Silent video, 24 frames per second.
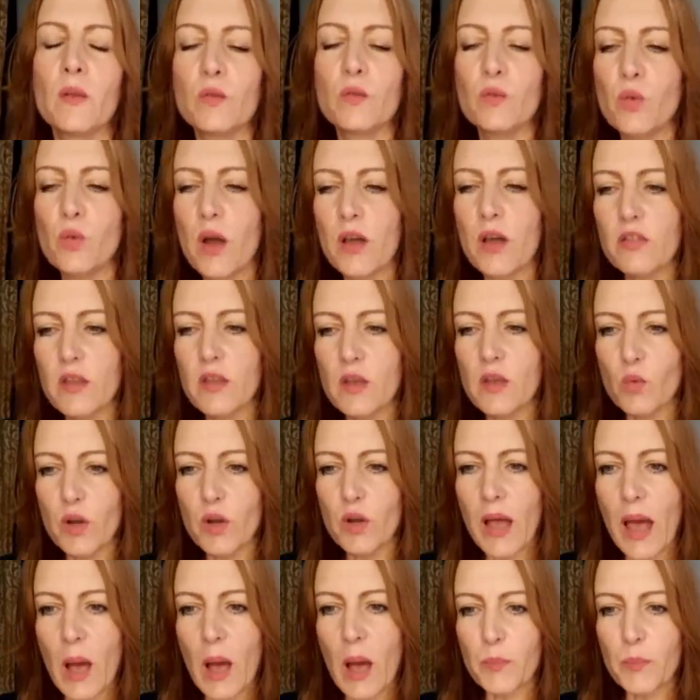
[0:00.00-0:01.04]
So I think
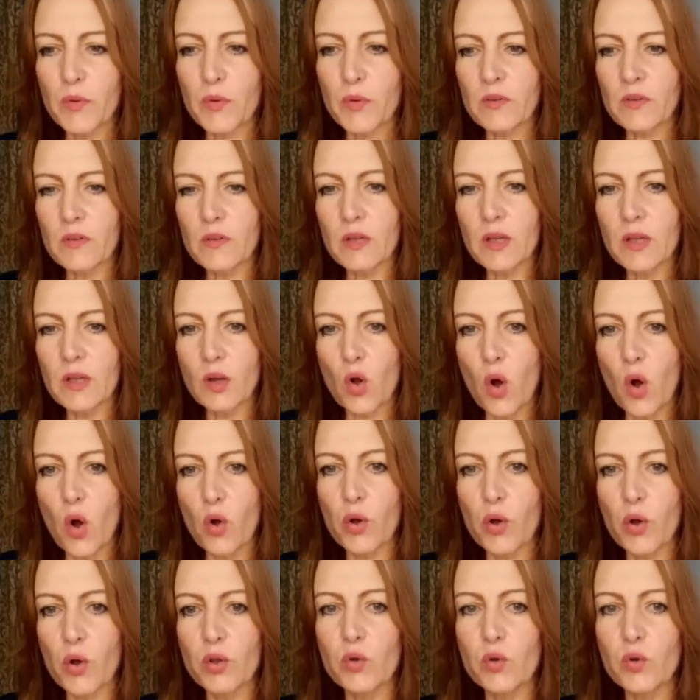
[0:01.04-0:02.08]
what happens, the
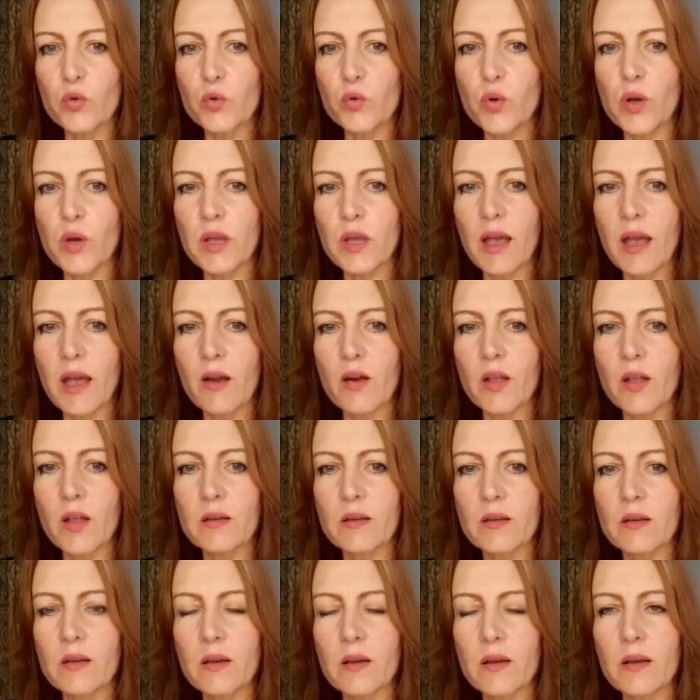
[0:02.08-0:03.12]
longer you do a
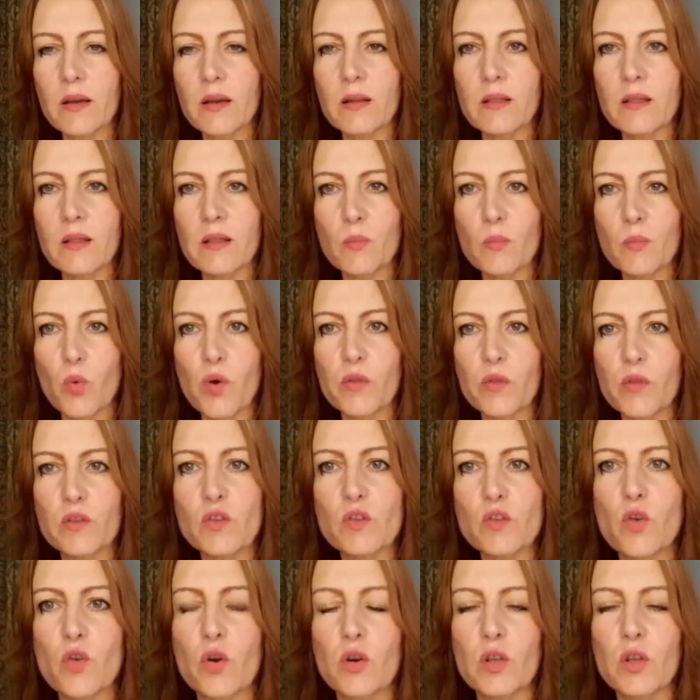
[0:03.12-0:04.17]
character and the more the
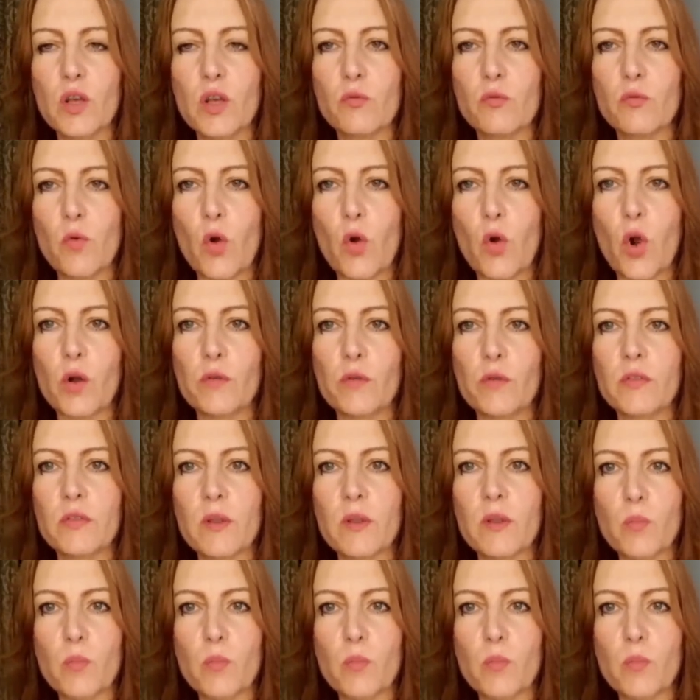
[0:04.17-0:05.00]
story evolves,